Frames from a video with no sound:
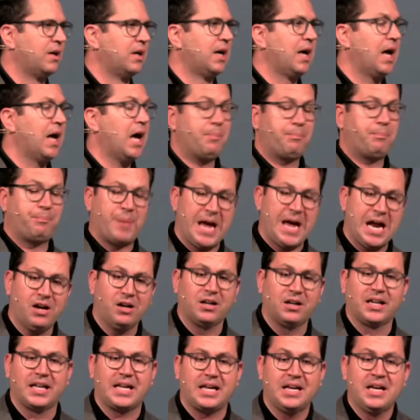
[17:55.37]

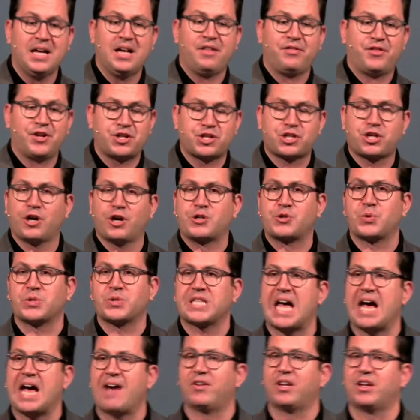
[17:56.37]
Apparently, the church was
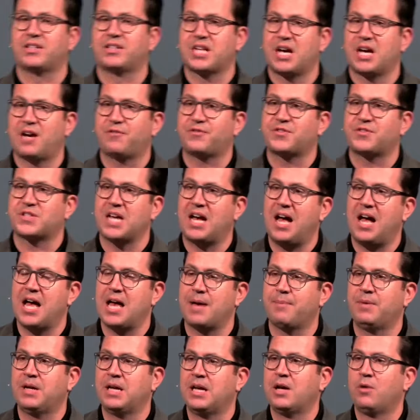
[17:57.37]
having a tough
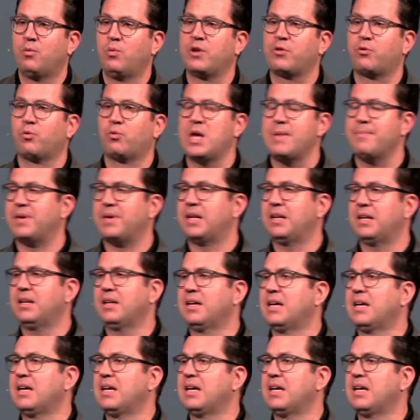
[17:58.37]
time with women